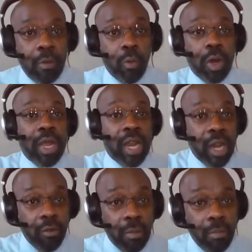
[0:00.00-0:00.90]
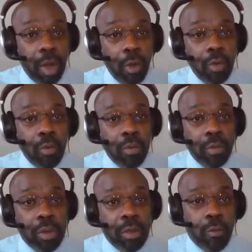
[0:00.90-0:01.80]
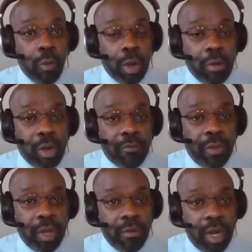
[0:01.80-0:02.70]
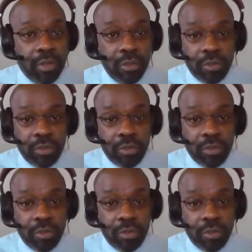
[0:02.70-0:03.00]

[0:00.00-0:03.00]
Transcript: We're in a remote work configuration.